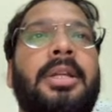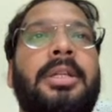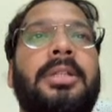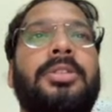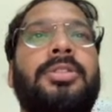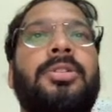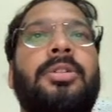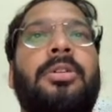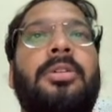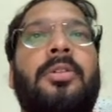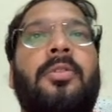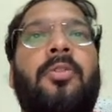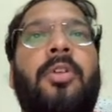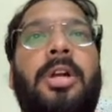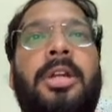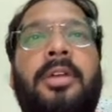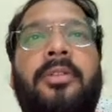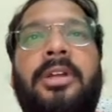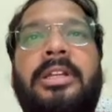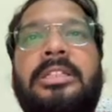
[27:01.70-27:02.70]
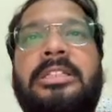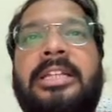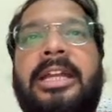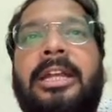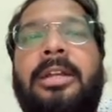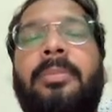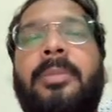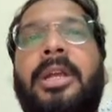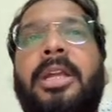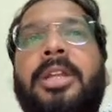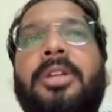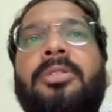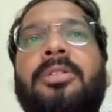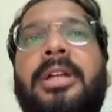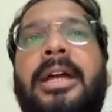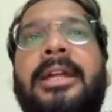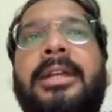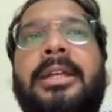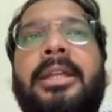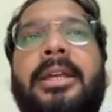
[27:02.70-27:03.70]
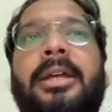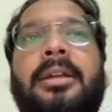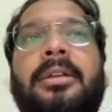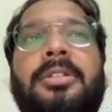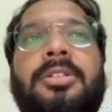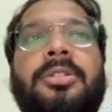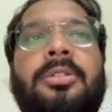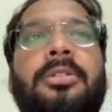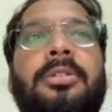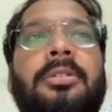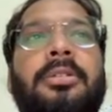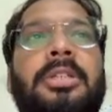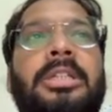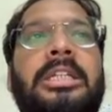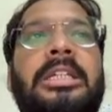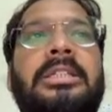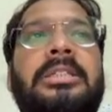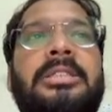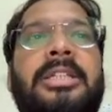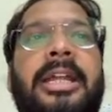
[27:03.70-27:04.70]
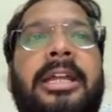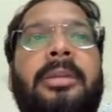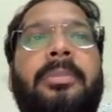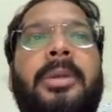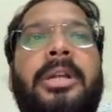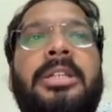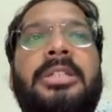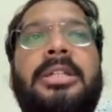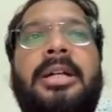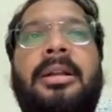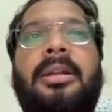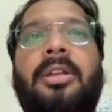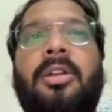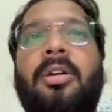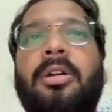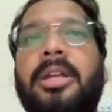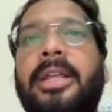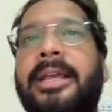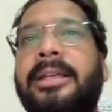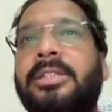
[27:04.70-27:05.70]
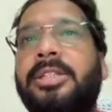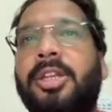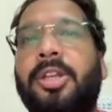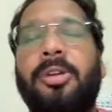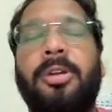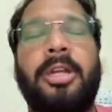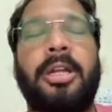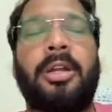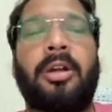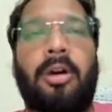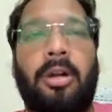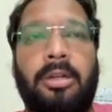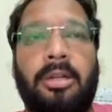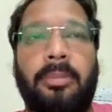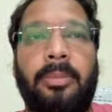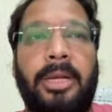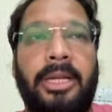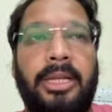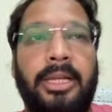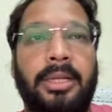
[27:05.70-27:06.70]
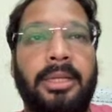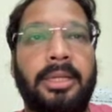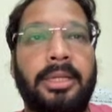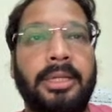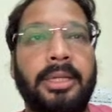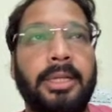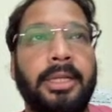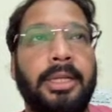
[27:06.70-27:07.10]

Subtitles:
so whatever statement you write here, so these statements are not executed automatically.